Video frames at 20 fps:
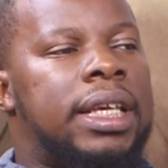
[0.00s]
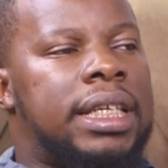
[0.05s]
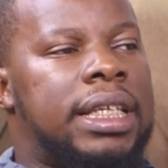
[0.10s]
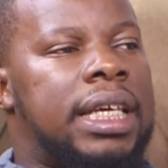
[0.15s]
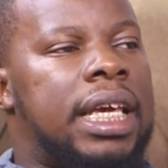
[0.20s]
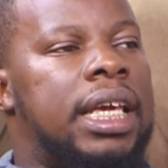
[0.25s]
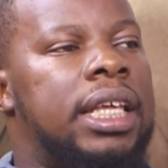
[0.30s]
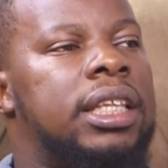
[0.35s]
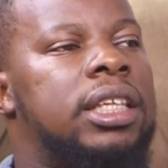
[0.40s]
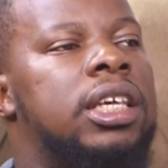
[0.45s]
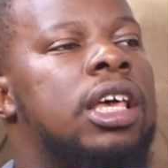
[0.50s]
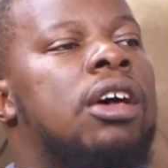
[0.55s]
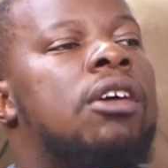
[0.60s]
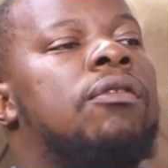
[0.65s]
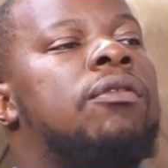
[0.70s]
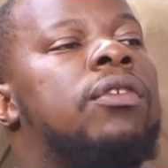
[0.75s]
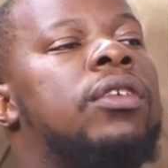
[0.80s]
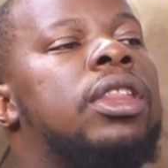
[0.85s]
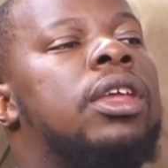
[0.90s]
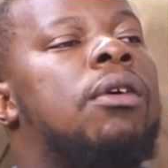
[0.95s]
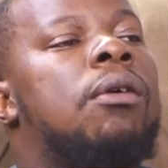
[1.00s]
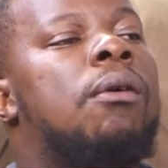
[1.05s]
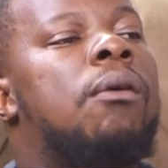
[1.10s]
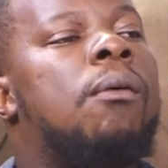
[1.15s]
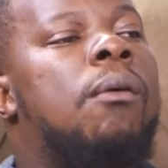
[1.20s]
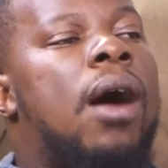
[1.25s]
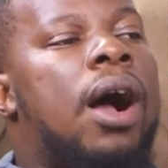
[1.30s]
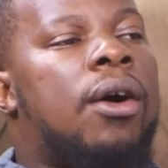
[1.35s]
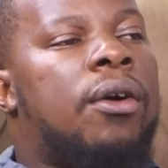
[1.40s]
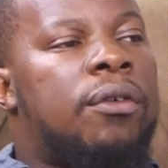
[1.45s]
the saints for the
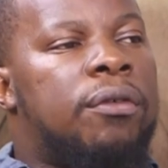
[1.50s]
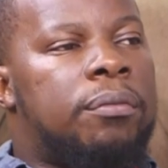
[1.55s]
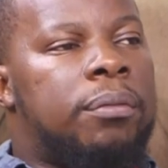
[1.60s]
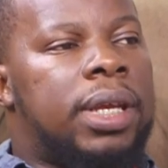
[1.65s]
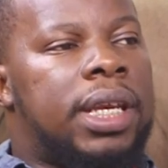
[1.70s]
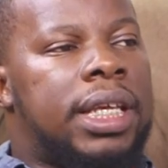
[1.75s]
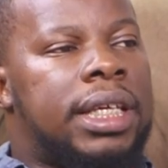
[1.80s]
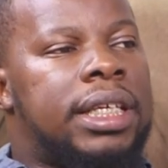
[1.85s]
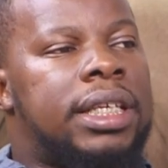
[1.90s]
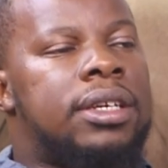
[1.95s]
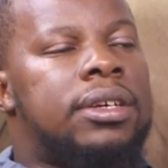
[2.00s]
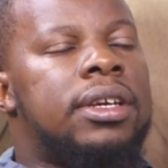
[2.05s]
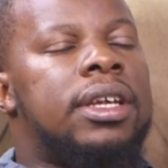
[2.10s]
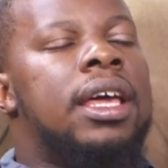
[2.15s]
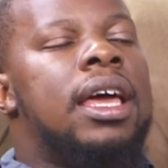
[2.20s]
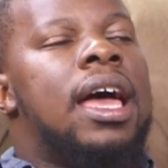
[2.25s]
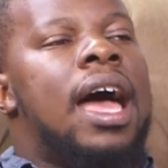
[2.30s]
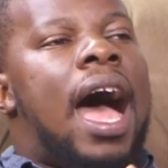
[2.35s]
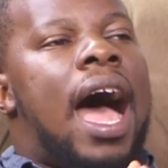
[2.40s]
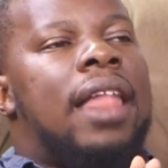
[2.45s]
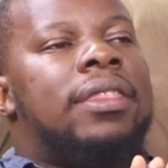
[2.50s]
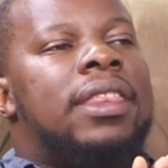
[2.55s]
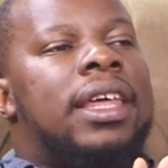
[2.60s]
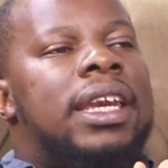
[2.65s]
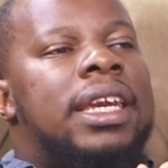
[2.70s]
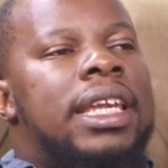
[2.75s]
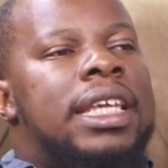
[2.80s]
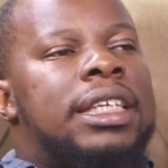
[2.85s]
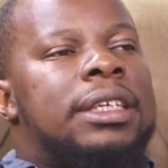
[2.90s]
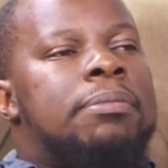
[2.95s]
work of ministry and
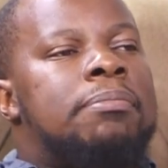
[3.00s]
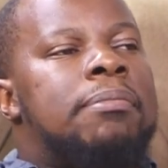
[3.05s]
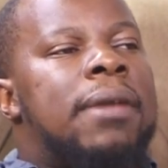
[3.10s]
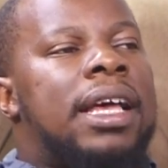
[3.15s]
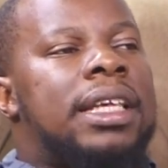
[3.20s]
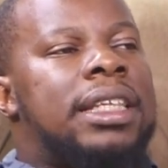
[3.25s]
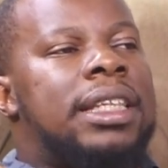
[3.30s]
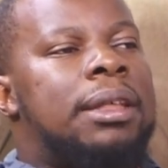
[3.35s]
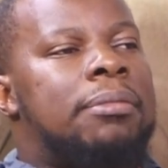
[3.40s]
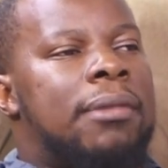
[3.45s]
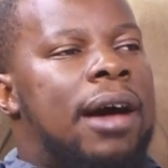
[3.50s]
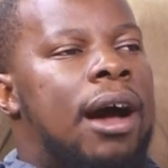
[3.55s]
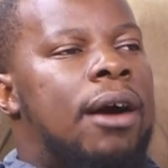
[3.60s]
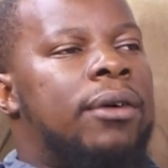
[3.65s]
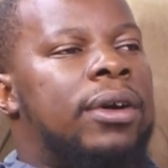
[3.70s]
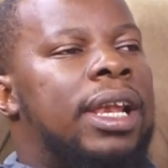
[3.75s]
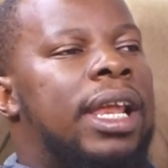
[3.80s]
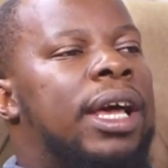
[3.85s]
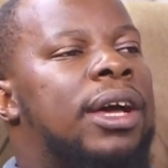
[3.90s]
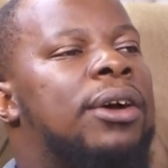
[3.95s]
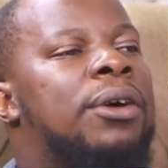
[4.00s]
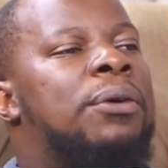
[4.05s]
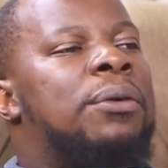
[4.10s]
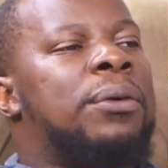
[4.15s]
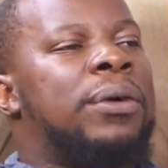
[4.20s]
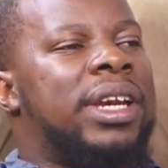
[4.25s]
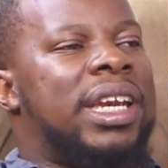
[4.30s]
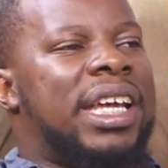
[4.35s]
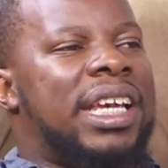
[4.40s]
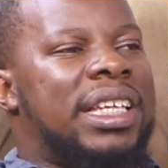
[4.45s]
then disperse them out like
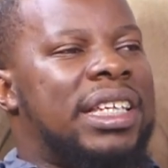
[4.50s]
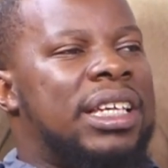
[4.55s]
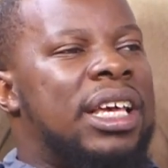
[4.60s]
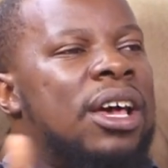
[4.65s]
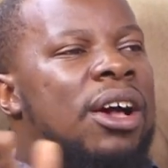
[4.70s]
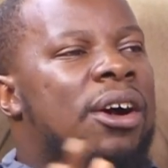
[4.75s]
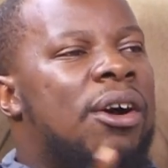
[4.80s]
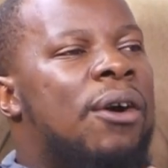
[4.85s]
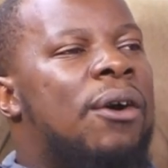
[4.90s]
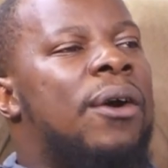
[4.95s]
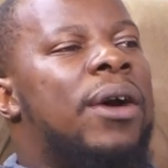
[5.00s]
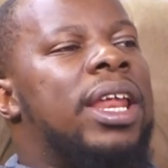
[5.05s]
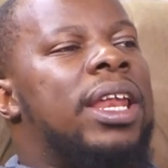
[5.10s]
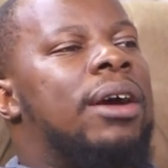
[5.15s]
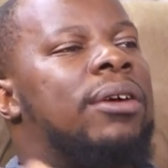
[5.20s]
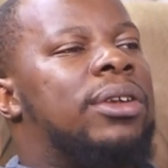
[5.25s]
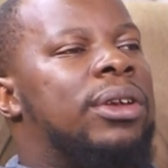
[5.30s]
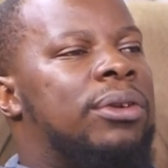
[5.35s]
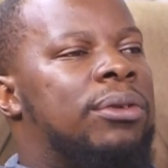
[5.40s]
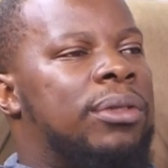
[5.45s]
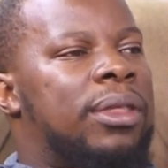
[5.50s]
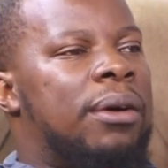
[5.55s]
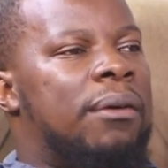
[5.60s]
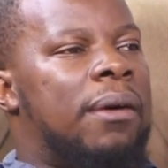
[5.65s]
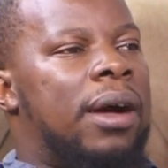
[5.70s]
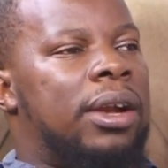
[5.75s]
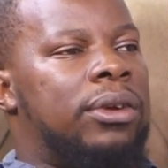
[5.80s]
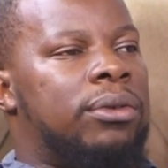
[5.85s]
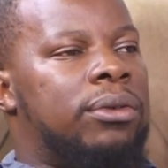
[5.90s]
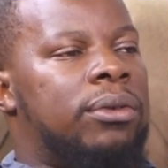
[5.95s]
couriers, going out into the
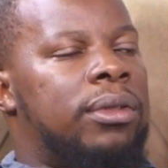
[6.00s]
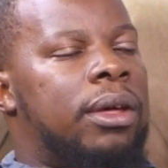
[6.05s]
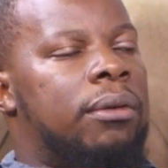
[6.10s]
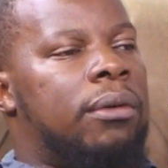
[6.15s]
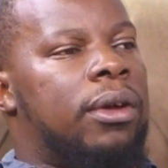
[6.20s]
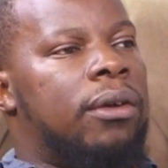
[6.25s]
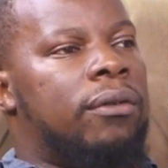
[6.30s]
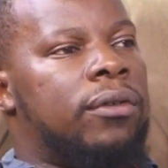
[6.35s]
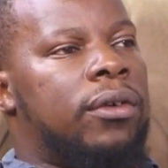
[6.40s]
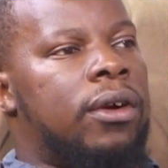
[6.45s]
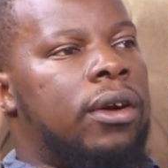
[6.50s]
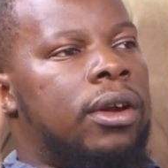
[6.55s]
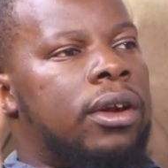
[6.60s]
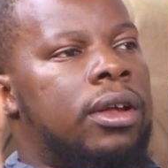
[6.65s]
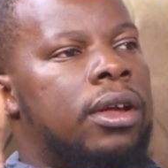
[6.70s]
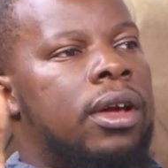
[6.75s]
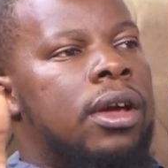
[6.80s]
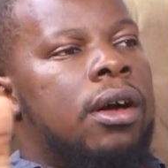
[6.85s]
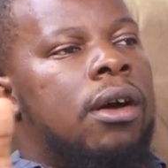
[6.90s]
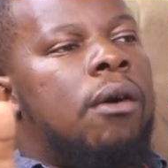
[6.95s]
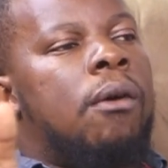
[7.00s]
world to do the will of God.